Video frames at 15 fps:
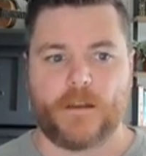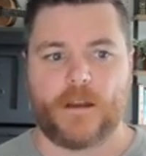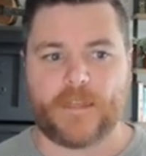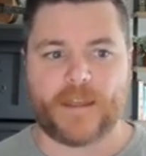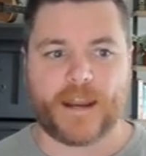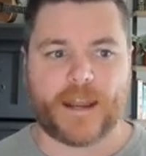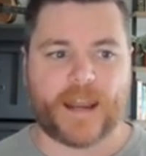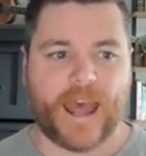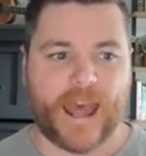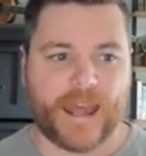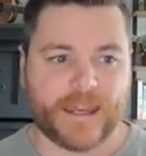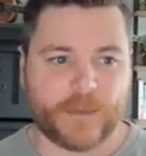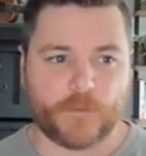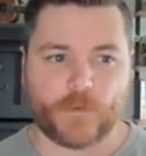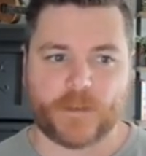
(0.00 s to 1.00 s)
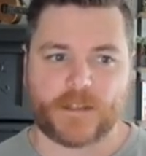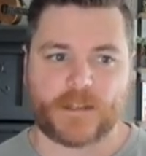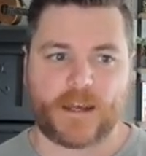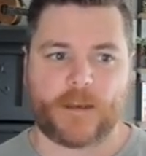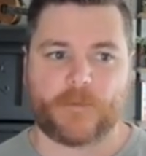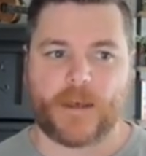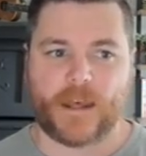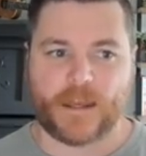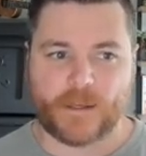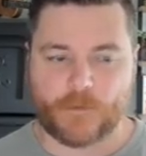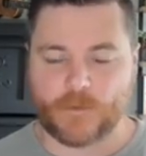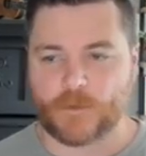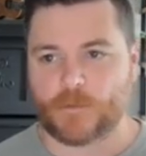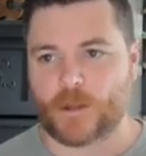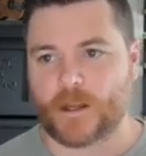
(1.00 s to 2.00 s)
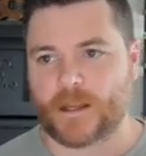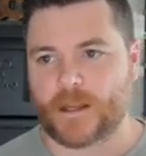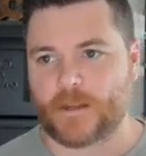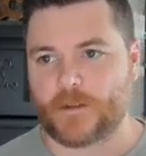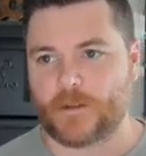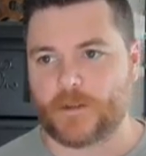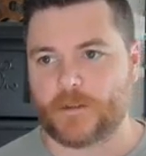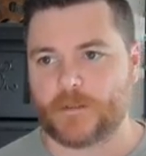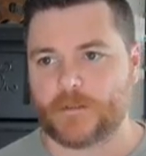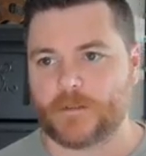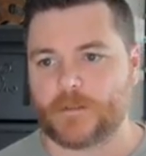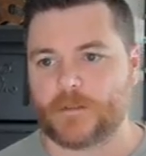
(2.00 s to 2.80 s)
And then at any point in time, anywhere in the block editor,